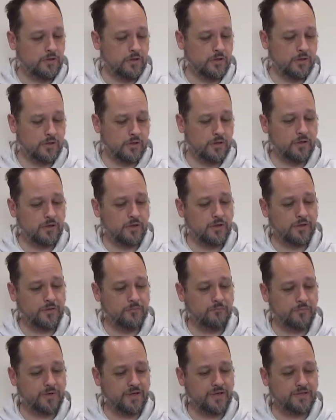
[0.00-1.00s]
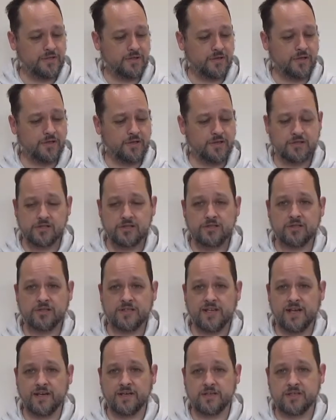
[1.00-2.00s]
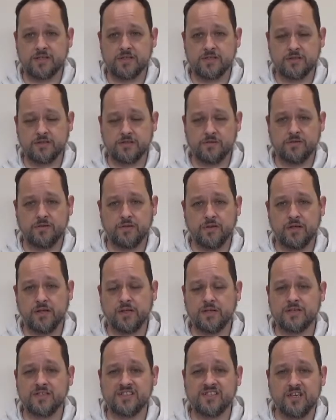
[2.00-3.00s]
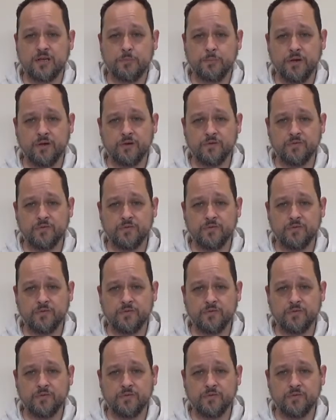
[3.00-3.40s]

And basically this just acts like a seat belt